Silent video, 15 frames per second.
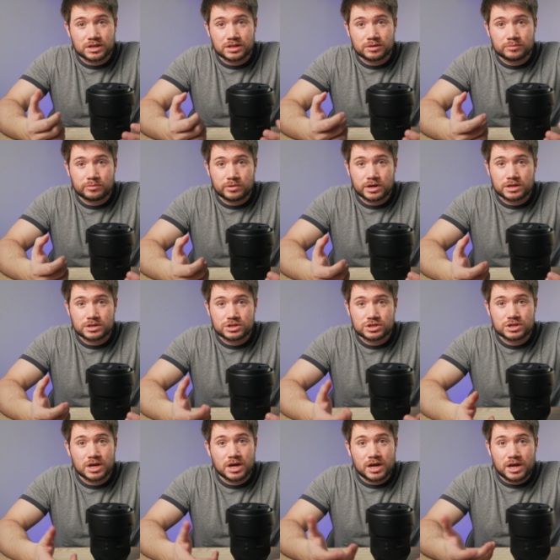on a
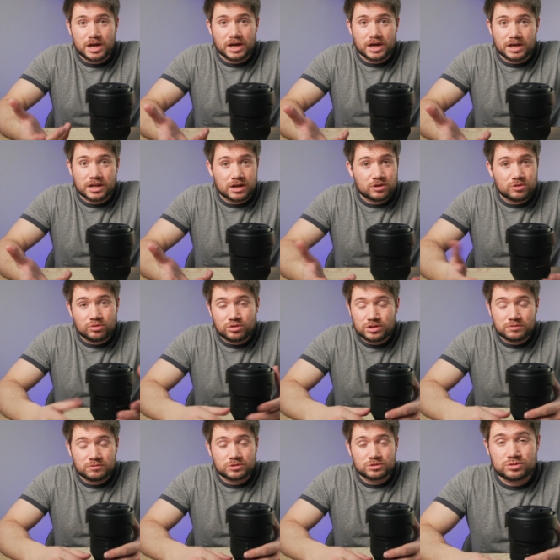branch and I
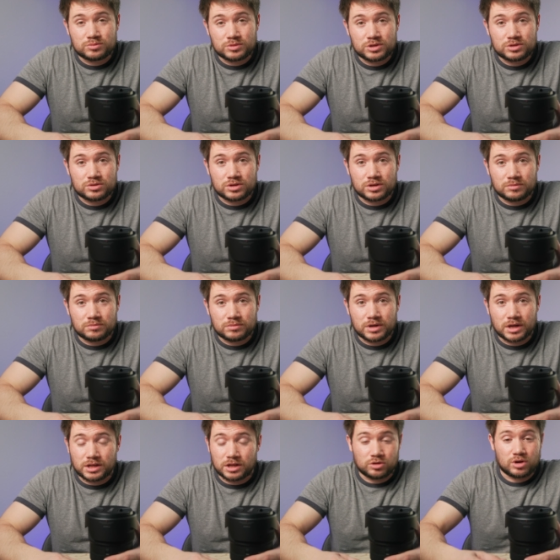couldn't even zoom into him,
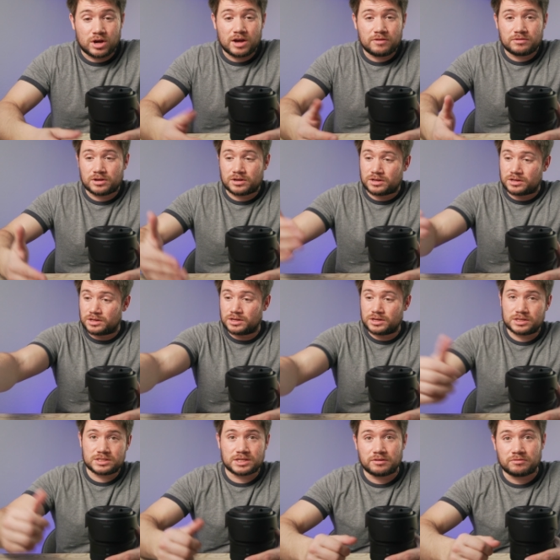and I don't have a
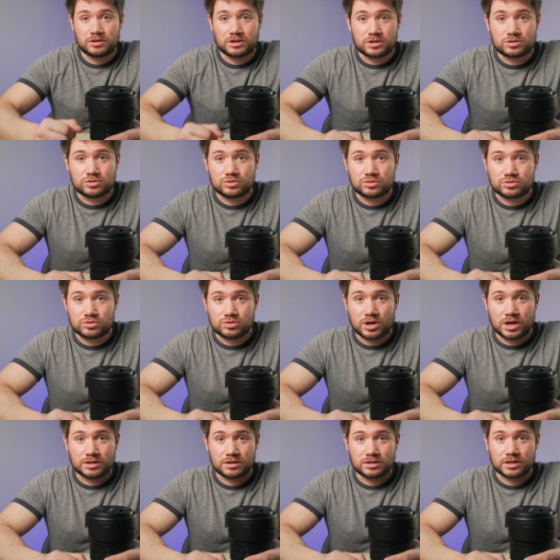
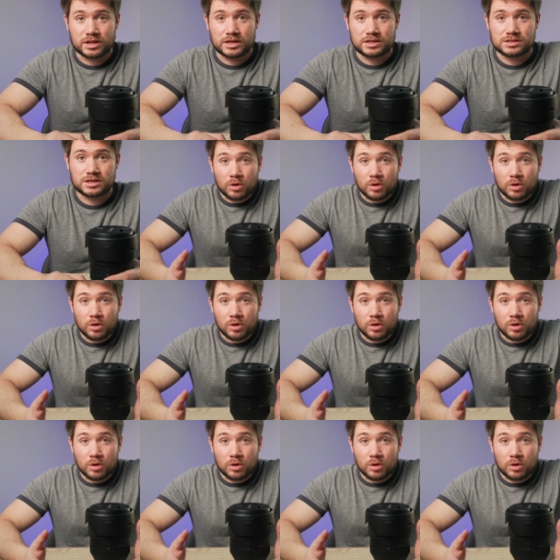70-200 lens.